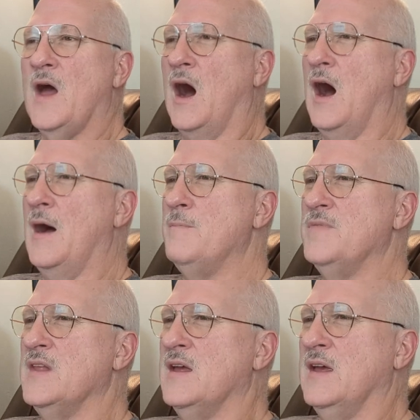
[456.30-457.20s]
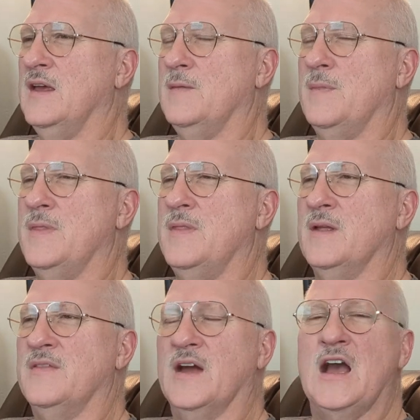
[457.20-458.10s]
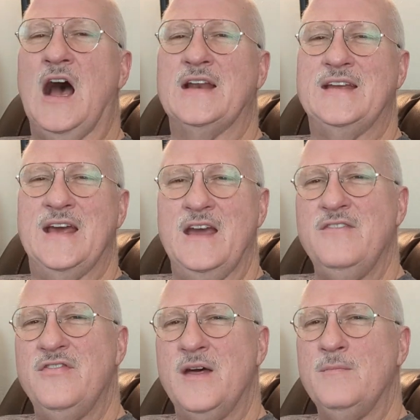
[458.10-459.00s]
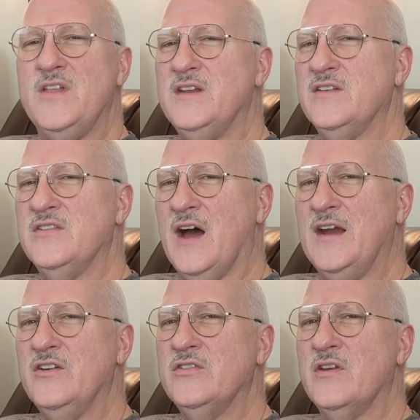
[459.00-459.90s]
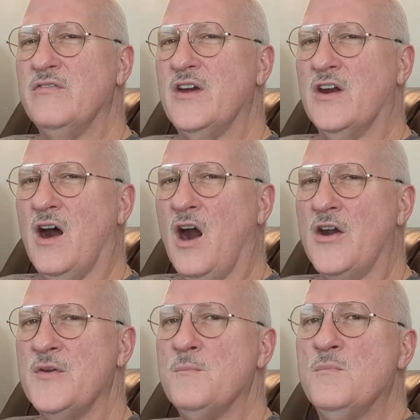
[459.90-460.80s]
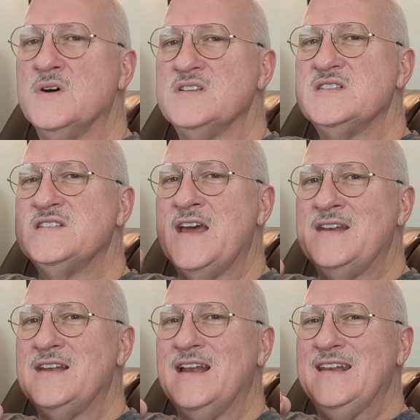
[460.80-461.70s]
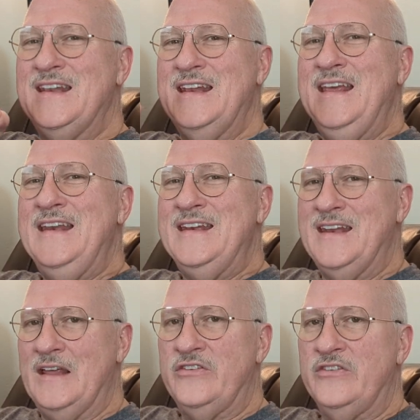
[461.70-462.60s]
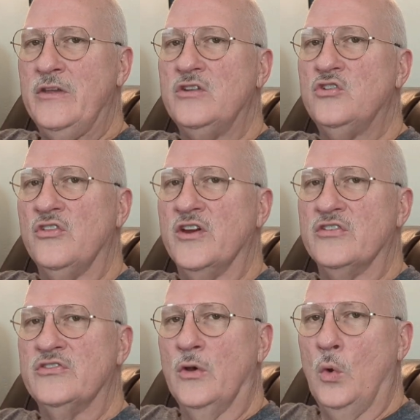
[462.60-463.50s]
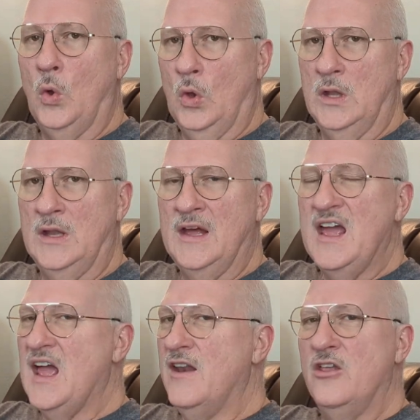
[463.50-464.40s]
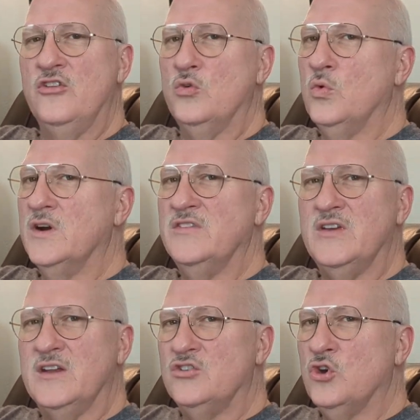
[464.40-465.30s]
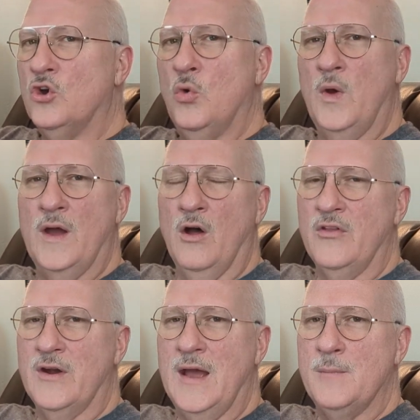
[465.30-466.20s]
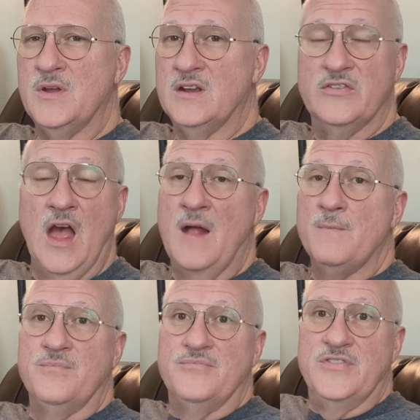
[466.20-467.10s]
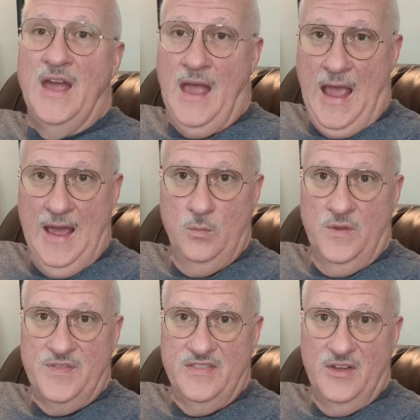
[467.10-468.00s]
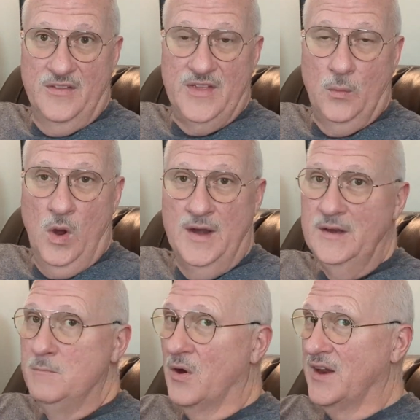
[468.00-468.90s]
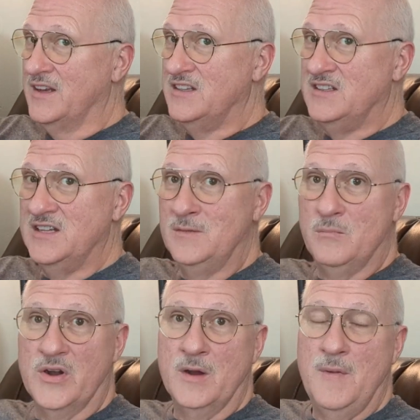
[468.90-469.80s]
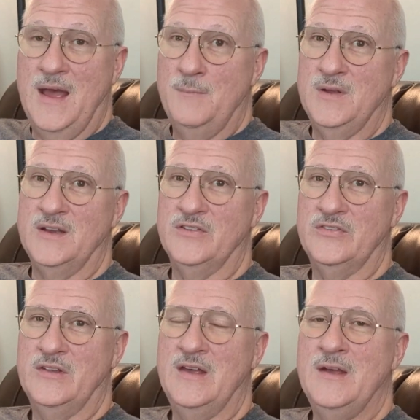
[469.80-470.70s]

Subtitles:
that God gave them the desires of their heart, but sent leanness to their soul. In other words, it took away all their happiness. They had what they thought they wanted, but it didn't bring them happiness.